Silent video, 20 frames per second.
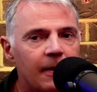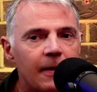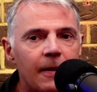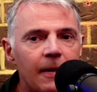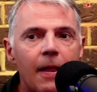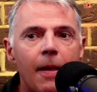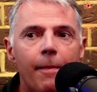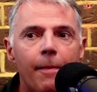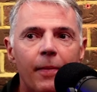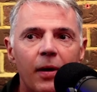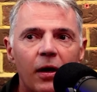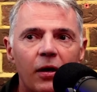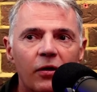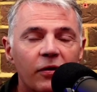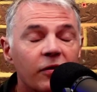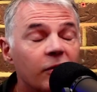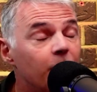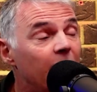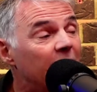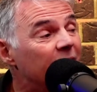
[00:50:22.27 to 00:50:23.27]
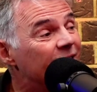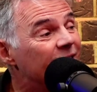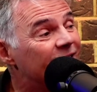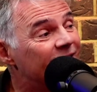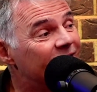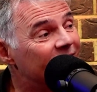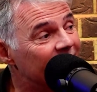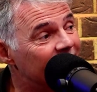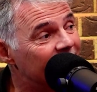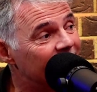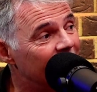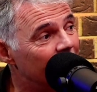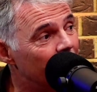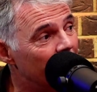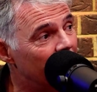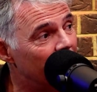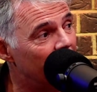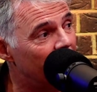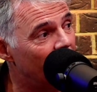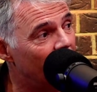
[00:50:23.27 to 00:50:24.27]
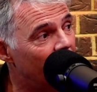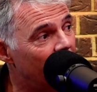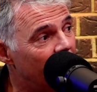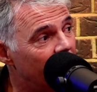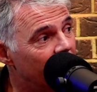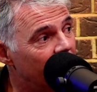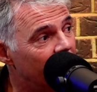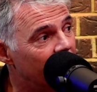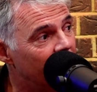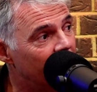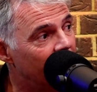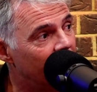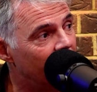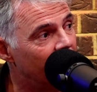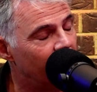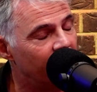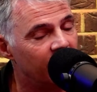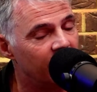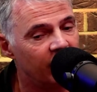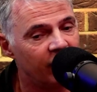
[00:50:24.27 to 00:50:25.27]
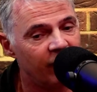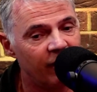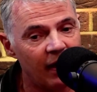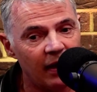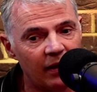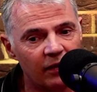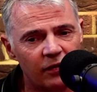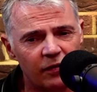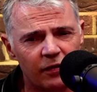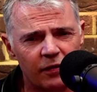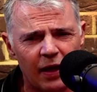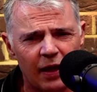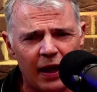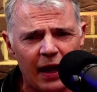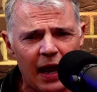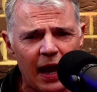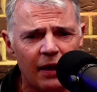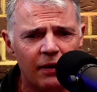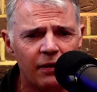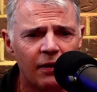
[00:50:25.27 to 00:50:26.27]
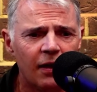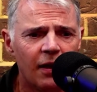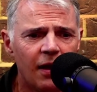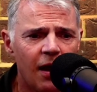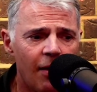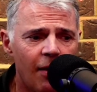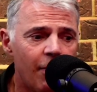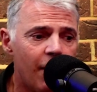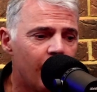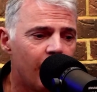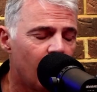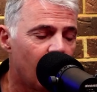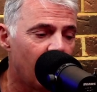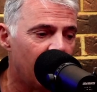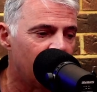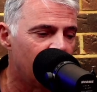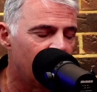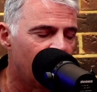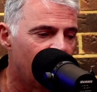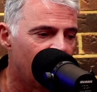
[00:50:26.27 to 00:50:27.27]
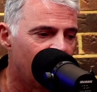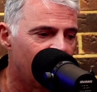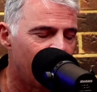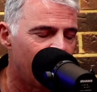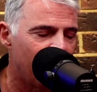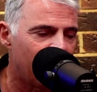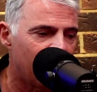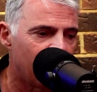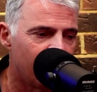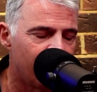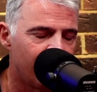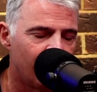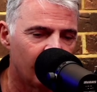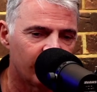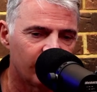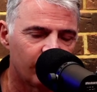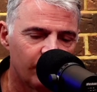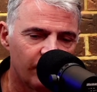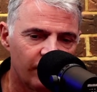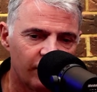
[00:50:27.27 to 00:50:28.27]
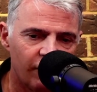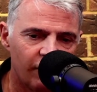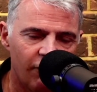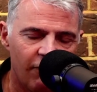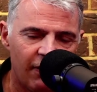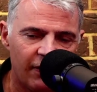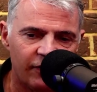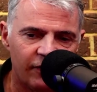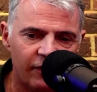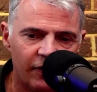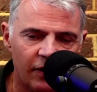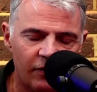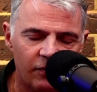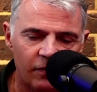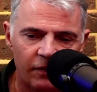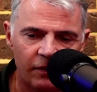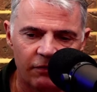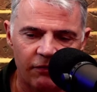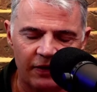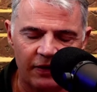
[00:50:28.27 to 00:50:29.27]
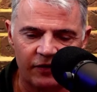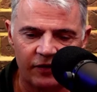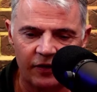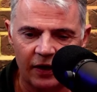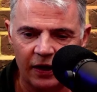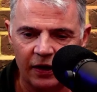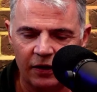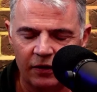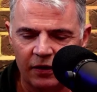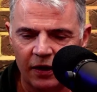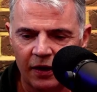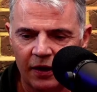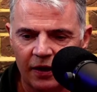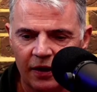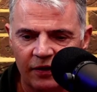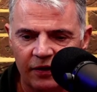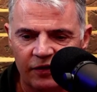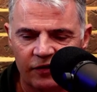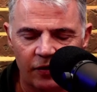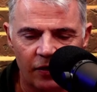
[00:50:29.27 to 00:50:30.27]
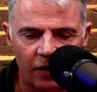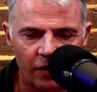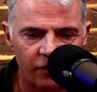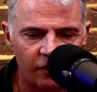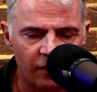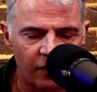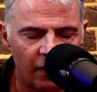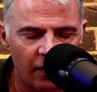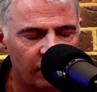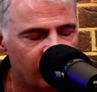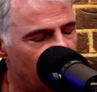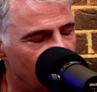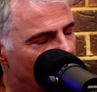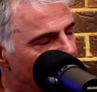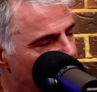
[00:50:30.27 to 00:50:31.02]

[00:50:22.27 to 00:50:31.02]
Murdoch spent £60 million on it. With the defense, they had... I remember when Rebecca Brooks was arrested, she was arrested, searched in her Chelsea